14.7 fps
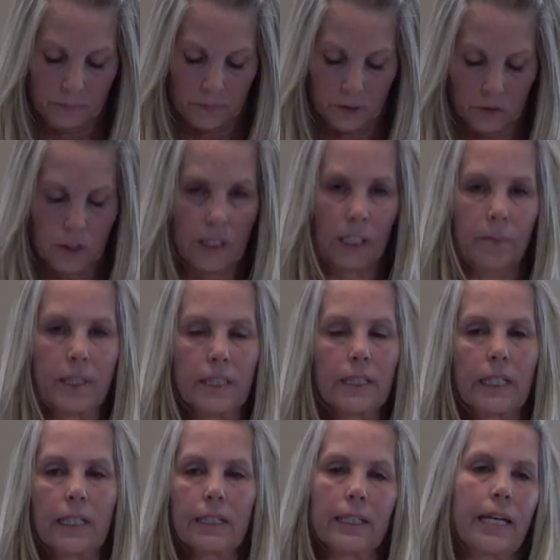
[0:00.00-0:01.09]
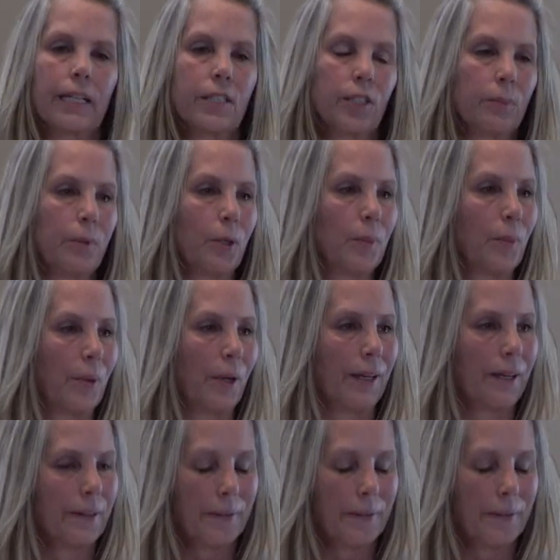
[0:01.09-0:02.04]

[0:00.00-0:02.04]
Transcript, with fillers: Those demons can't catch him no more.